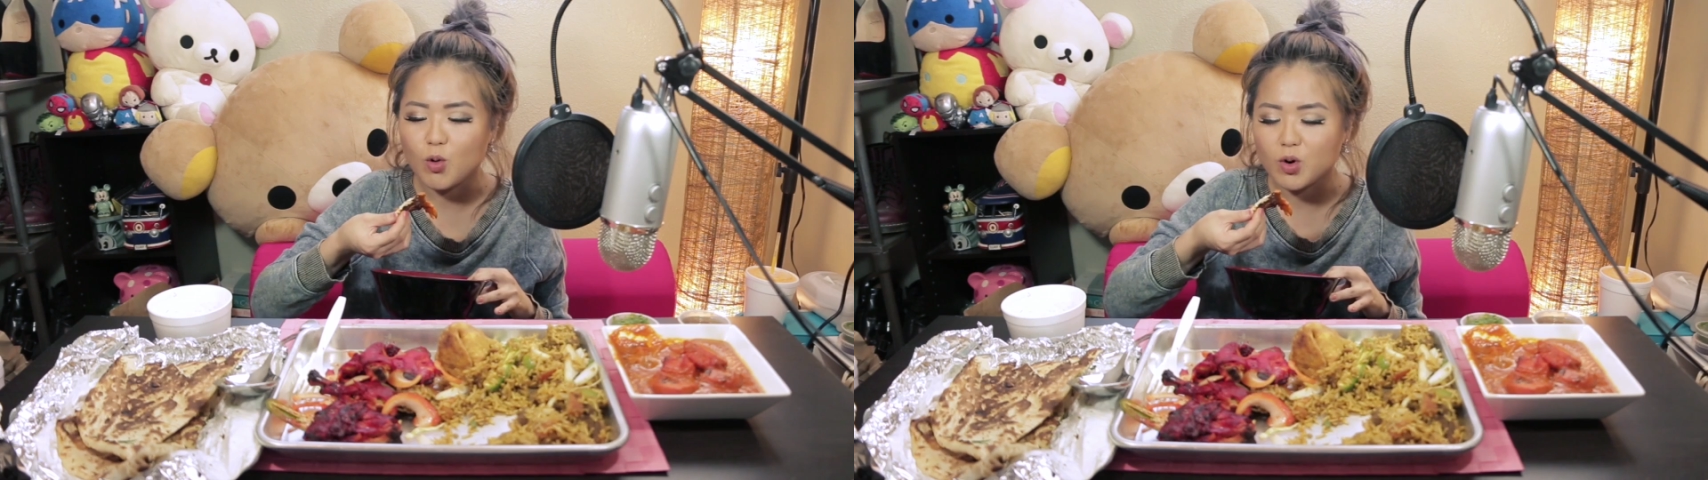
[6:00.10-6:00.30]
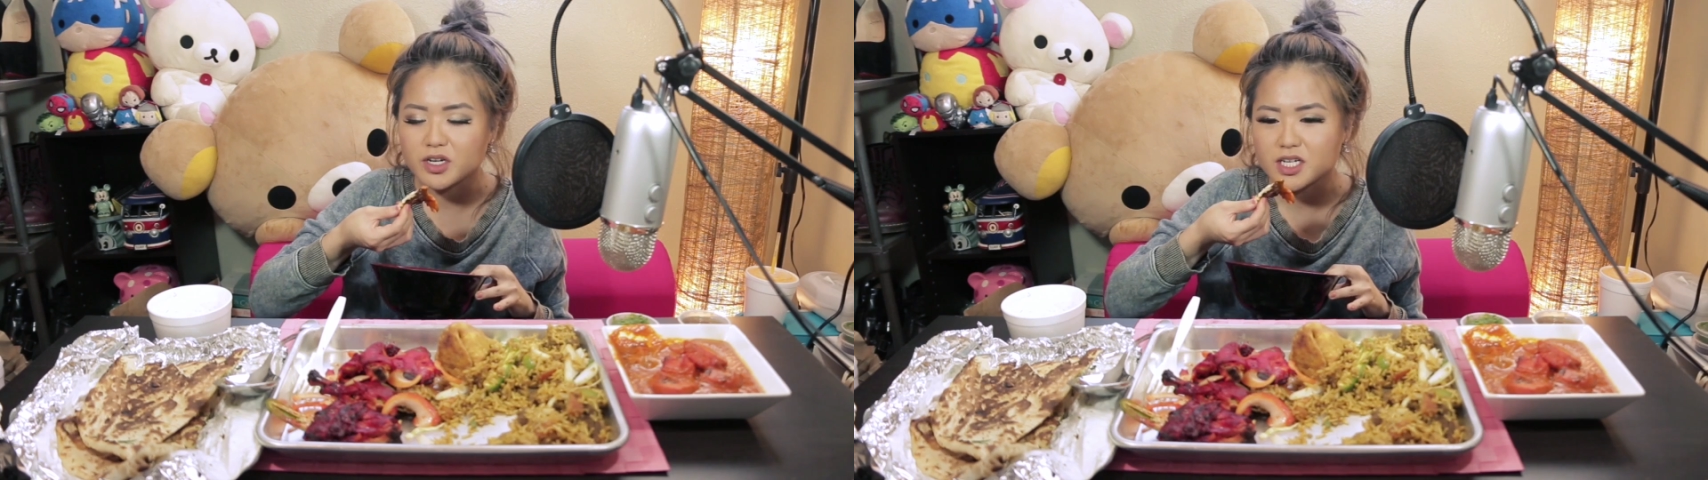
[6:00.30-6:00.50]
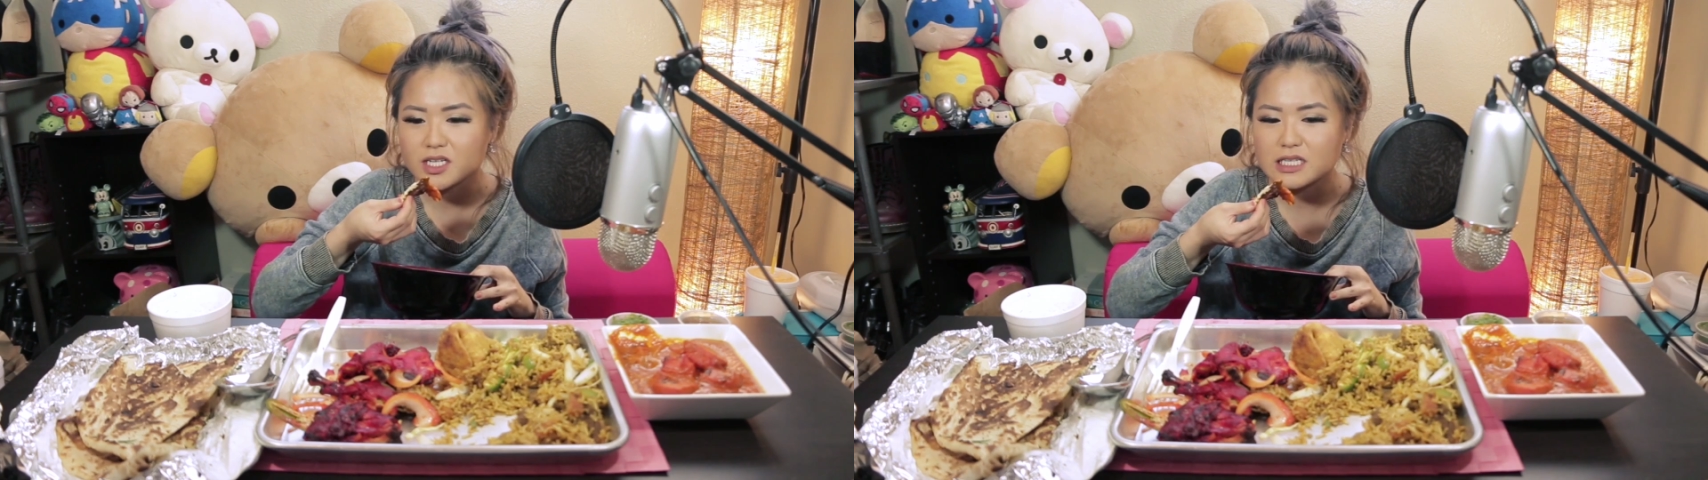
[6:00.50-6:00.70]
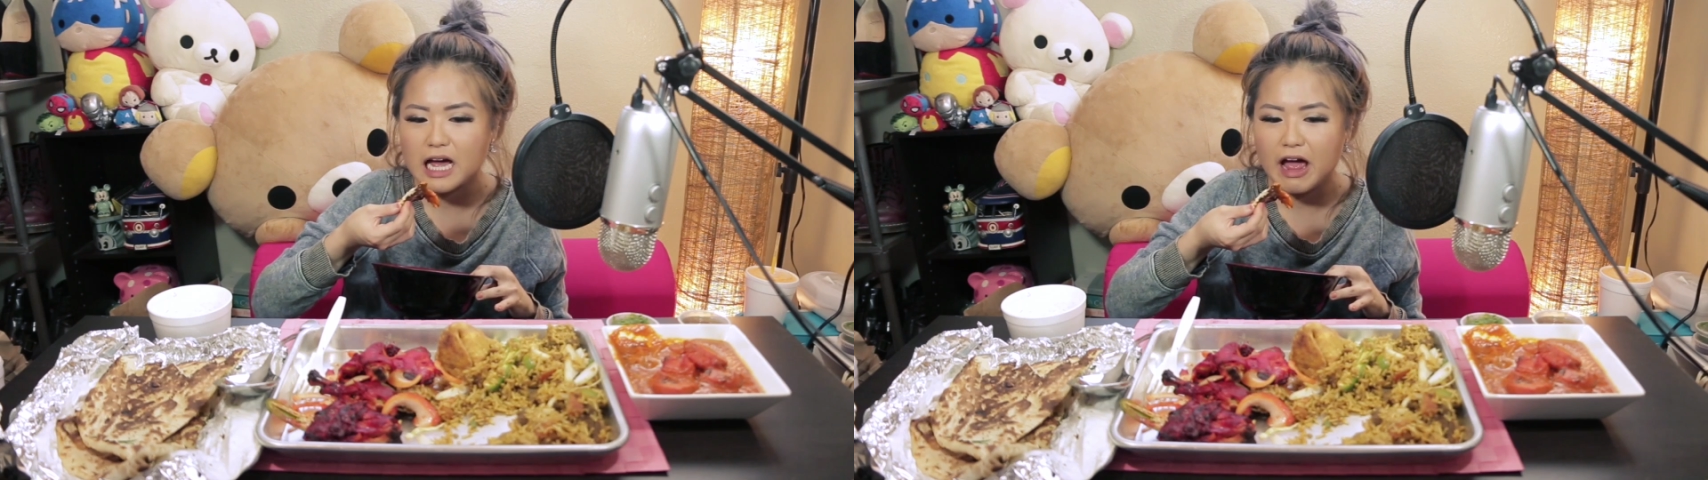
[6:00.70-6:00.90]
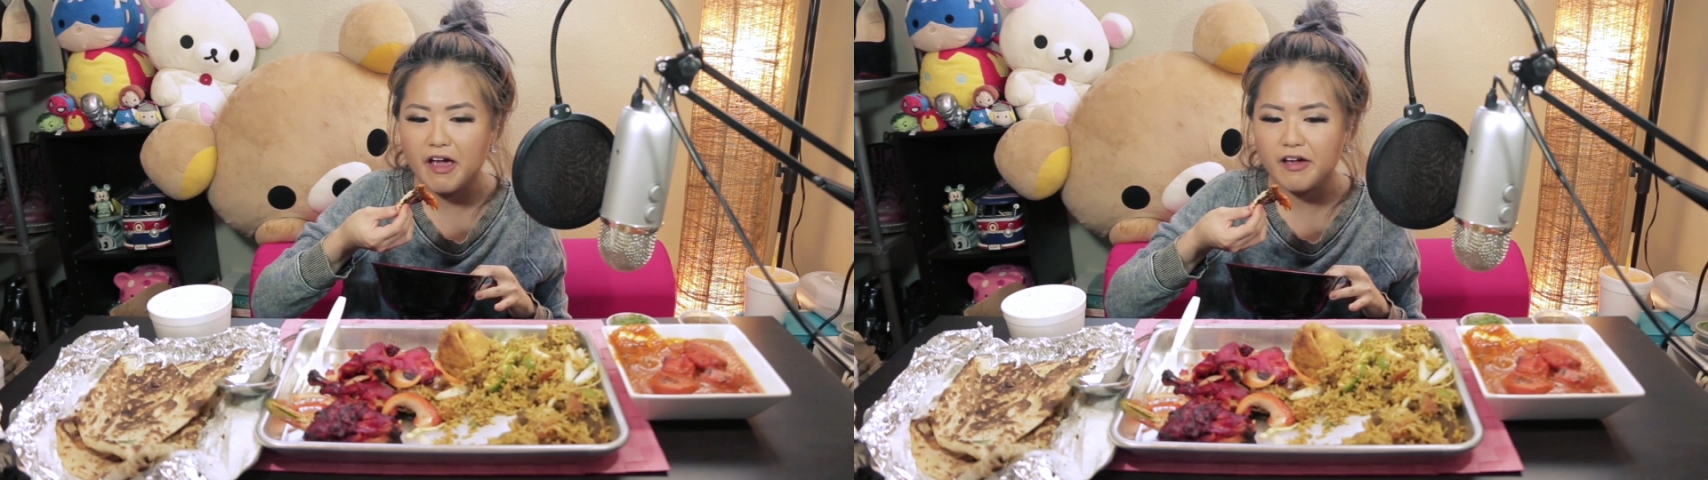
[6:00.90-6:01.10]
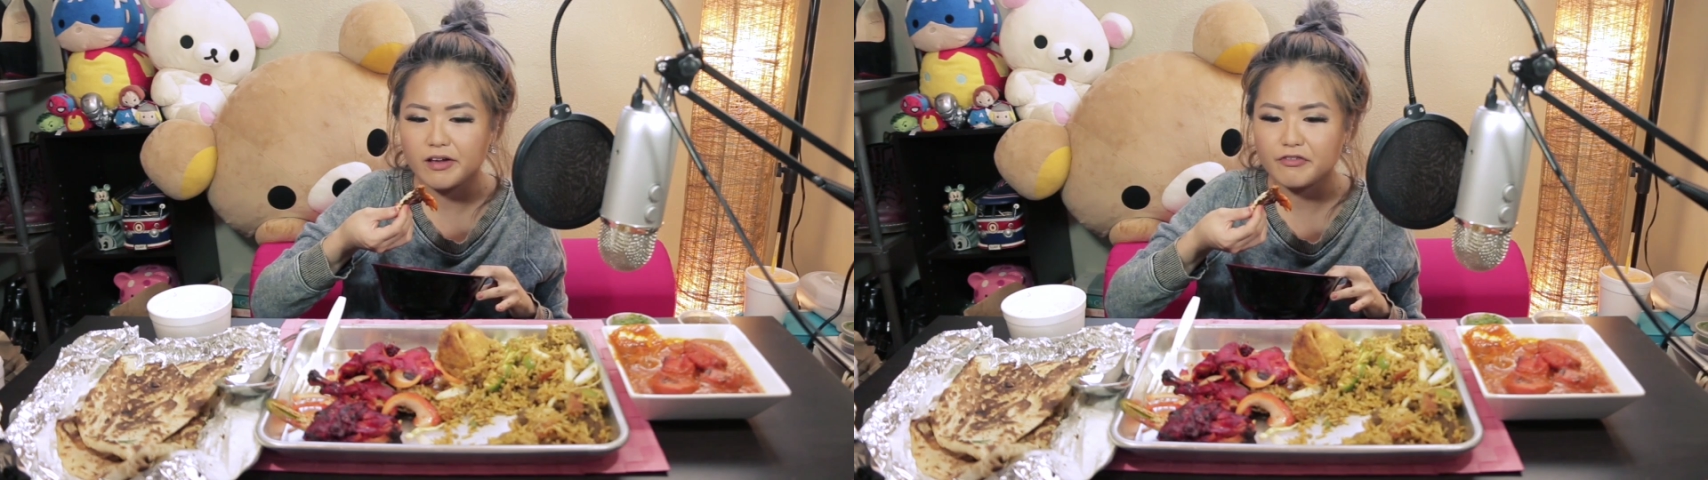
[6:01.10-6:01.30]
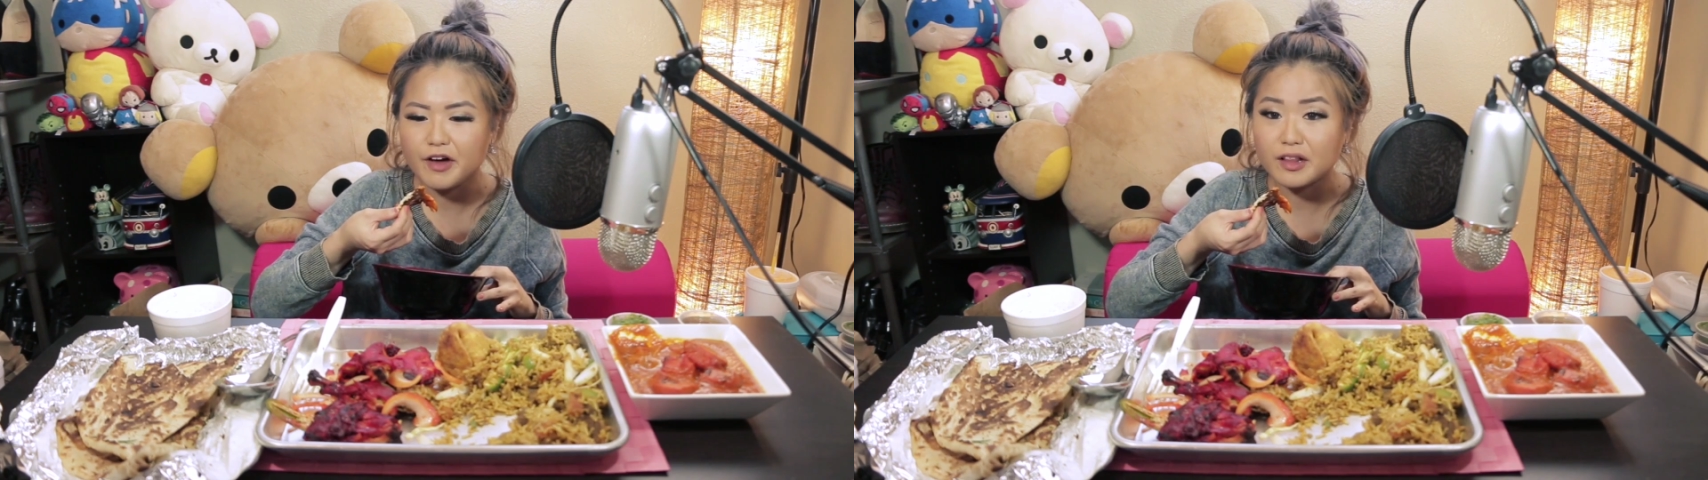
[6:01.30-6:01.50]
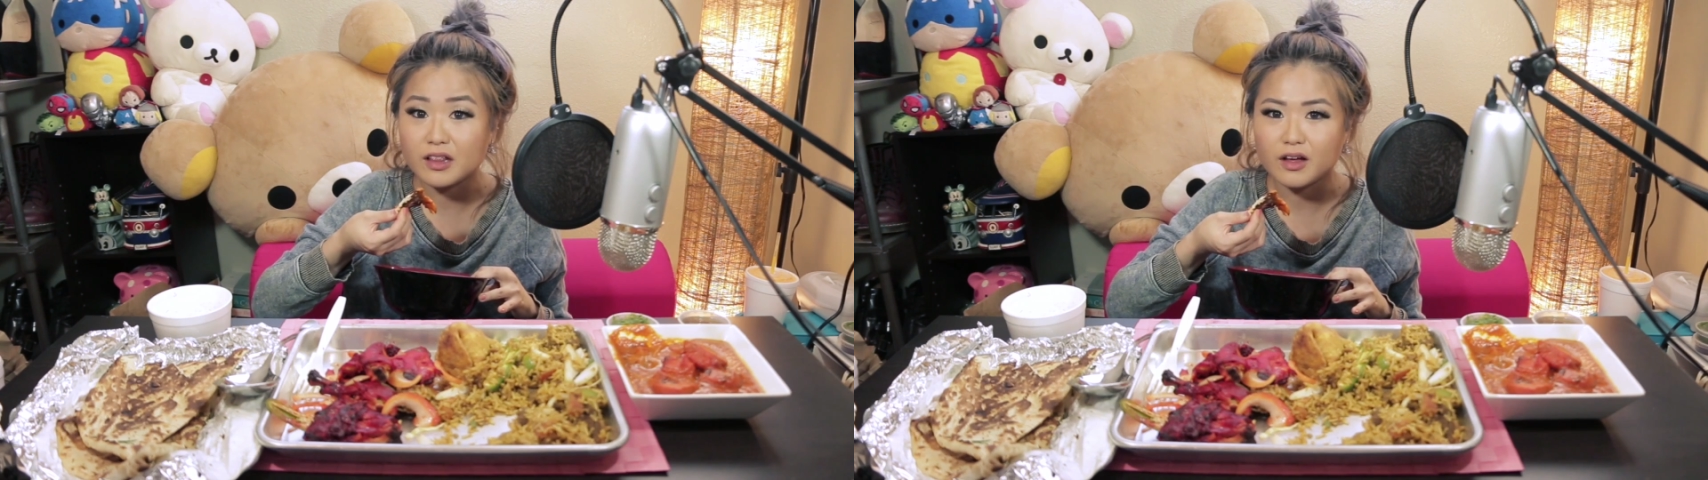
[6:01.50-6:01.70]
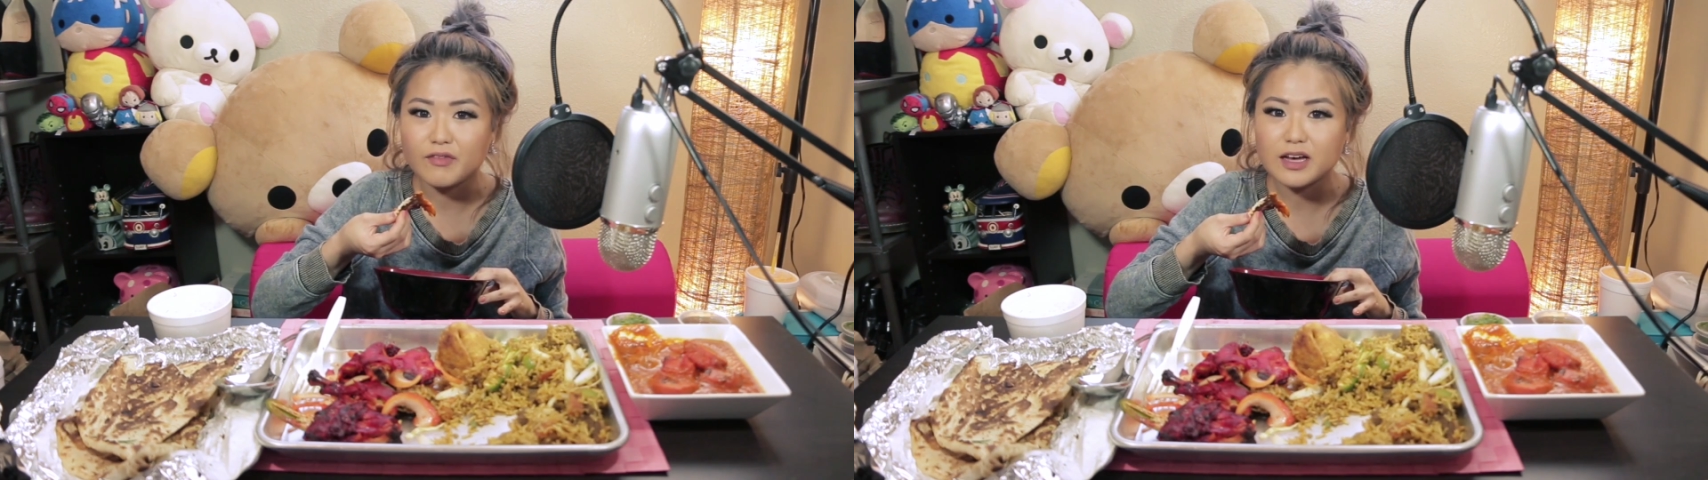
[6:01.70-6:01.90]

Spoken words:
gorgeous. I fell in love.